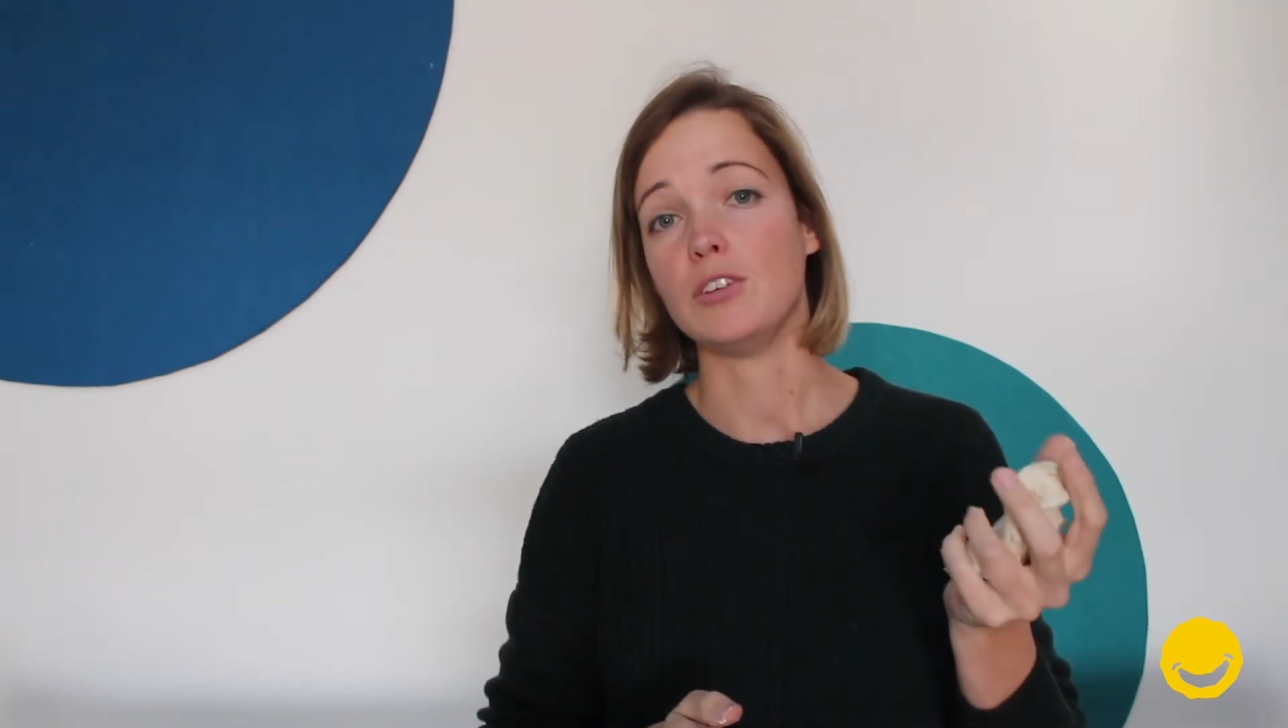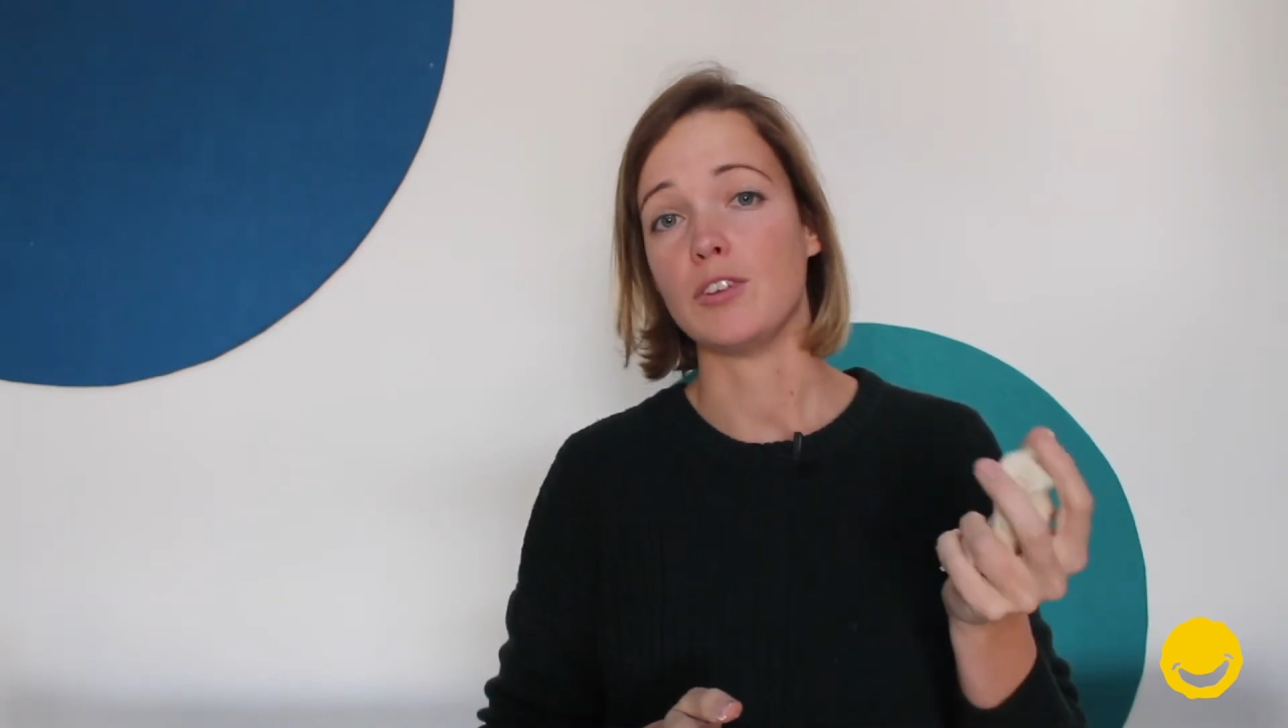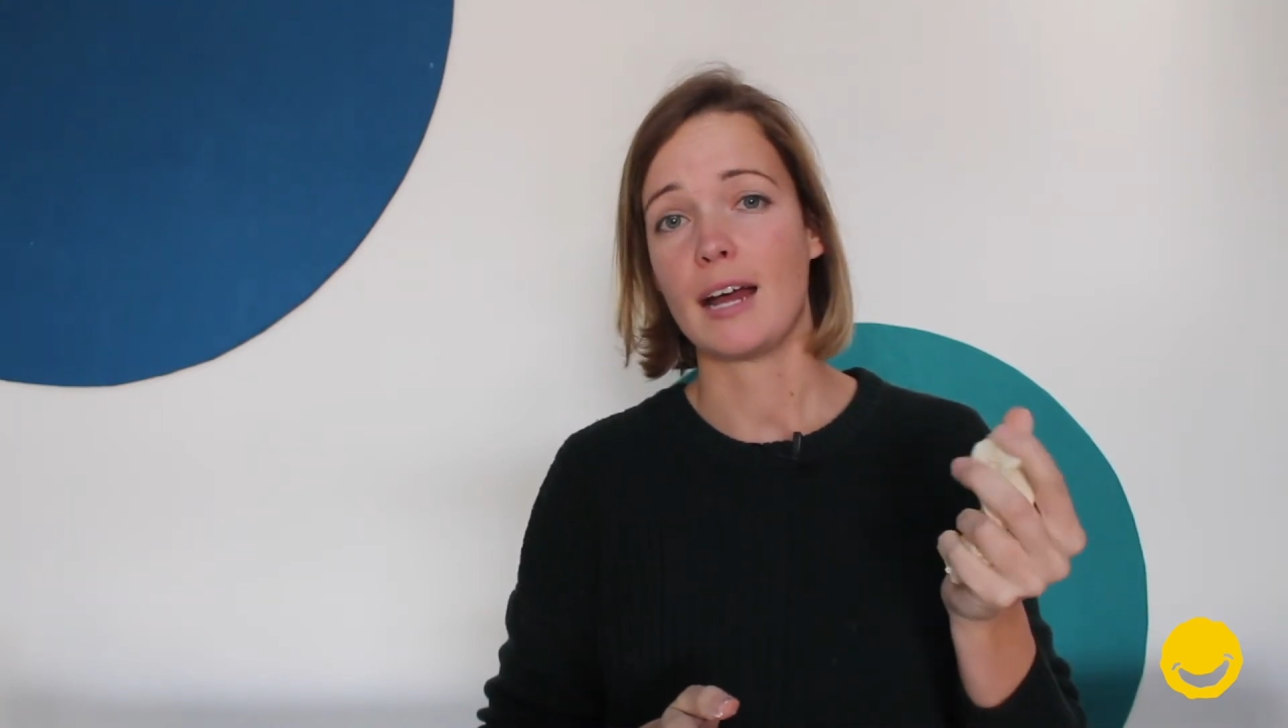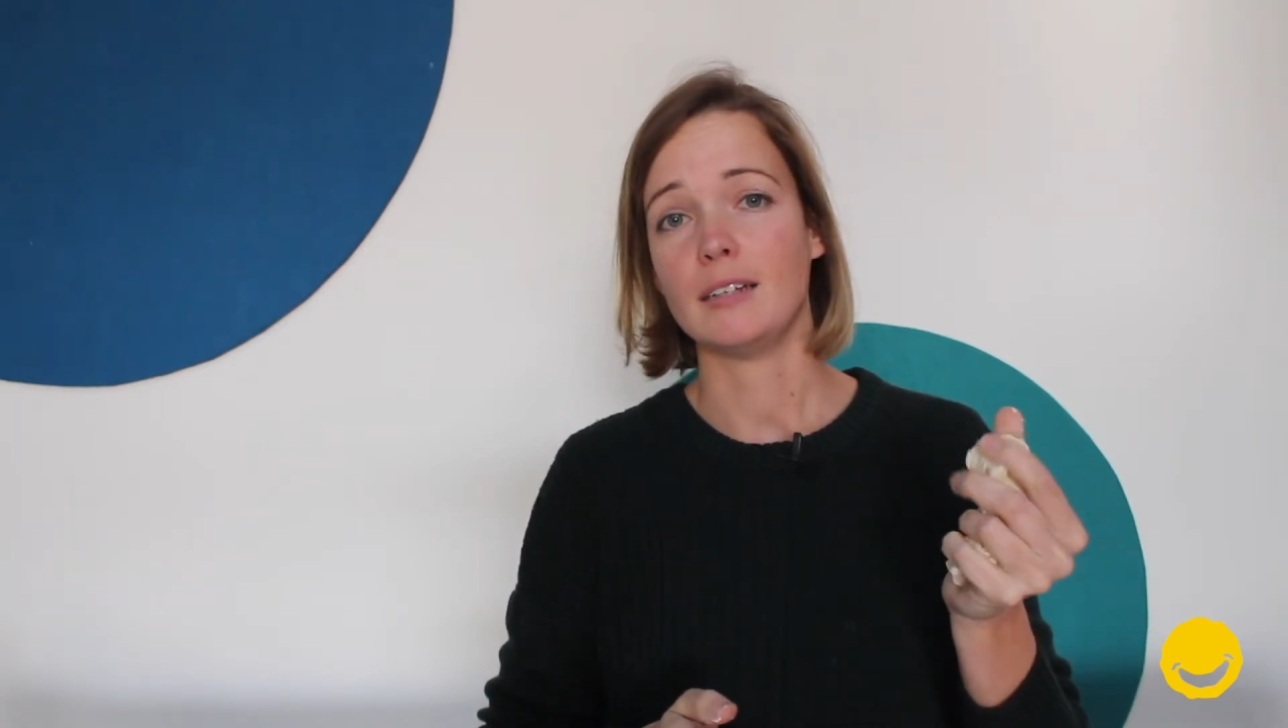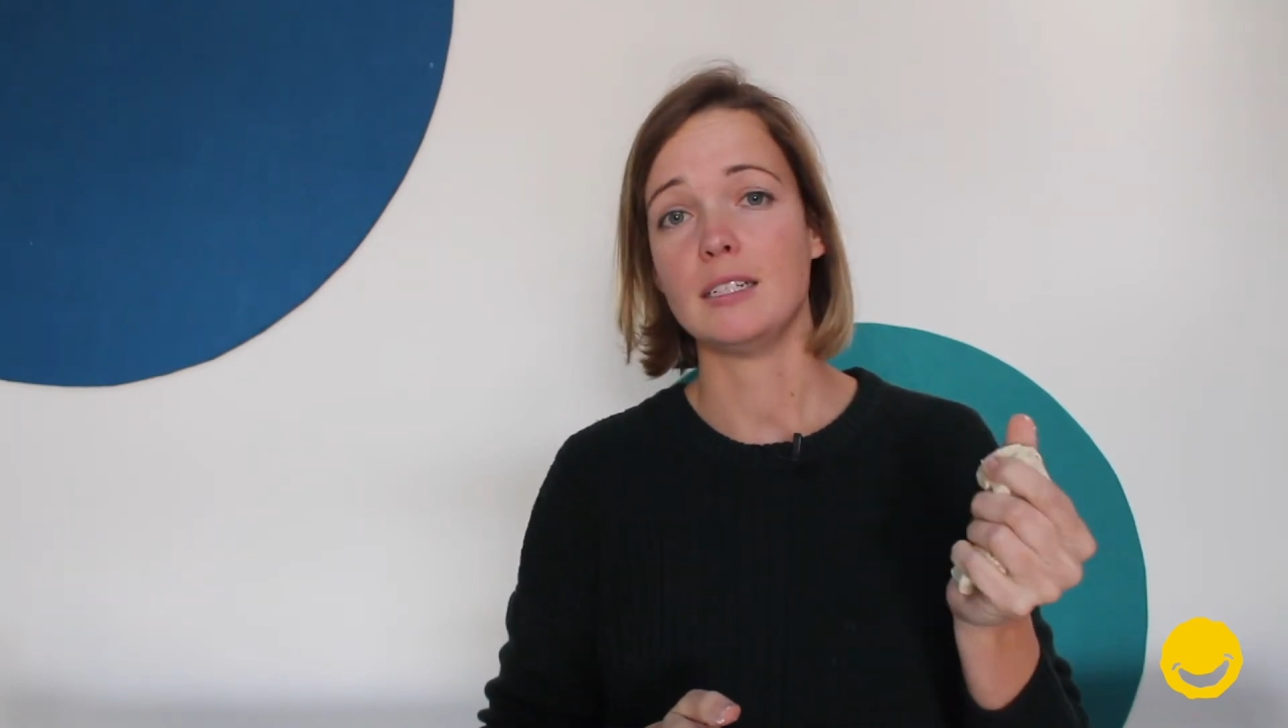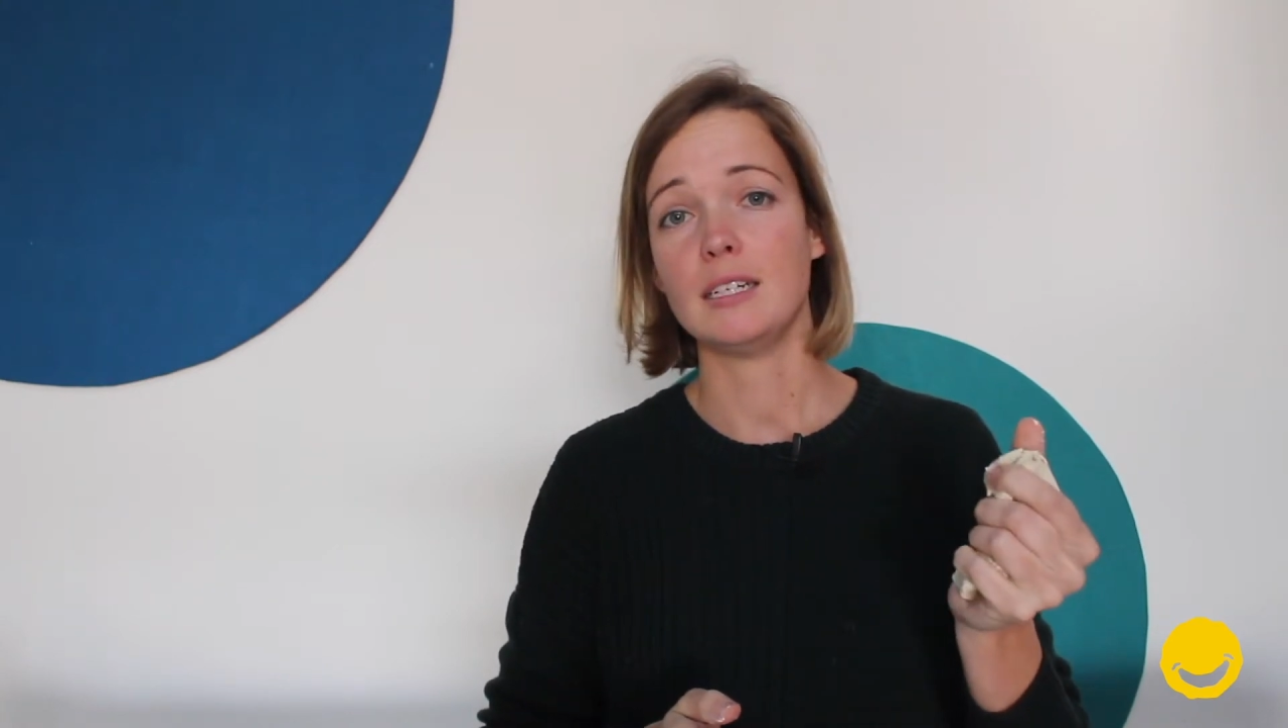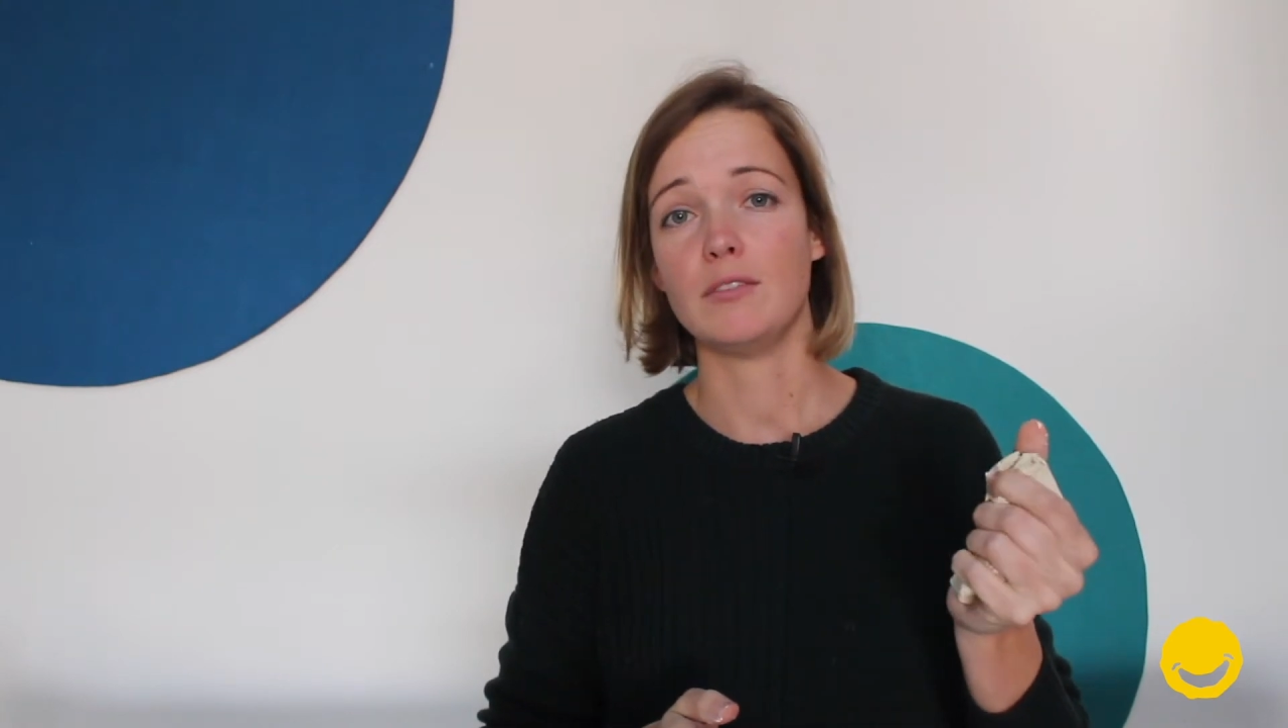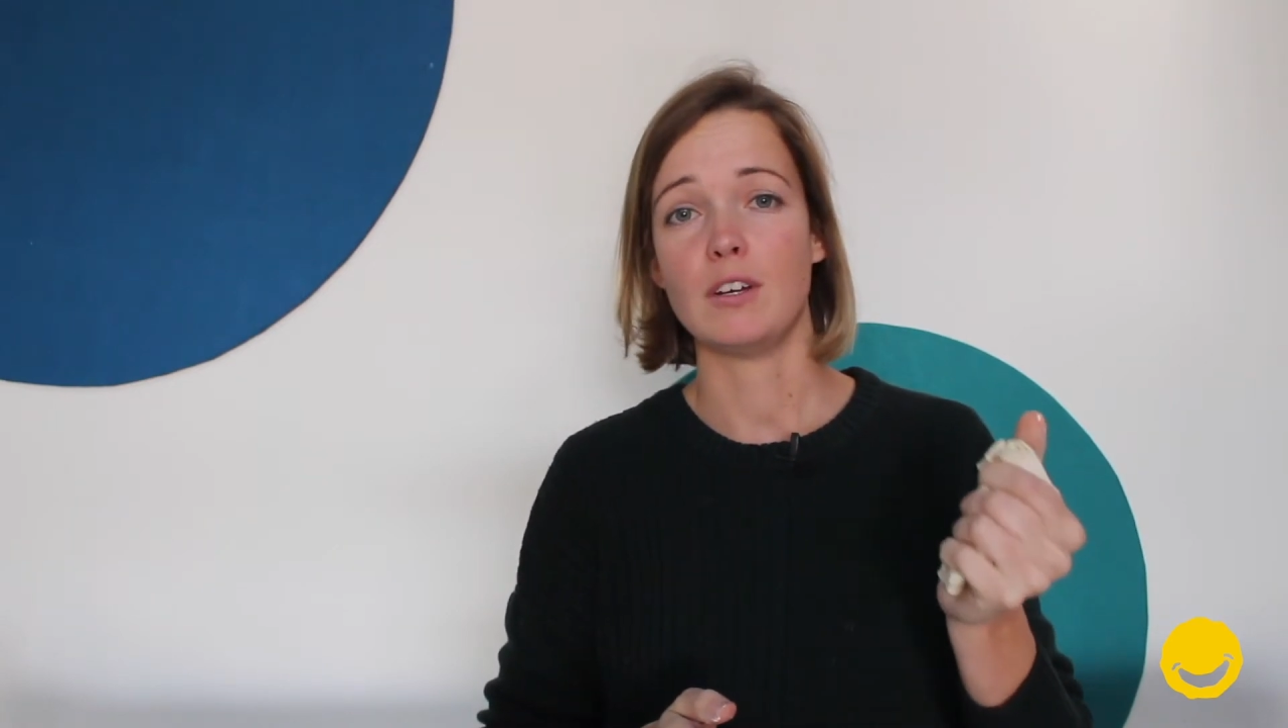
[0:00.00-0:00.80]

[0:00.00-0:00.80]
grounding and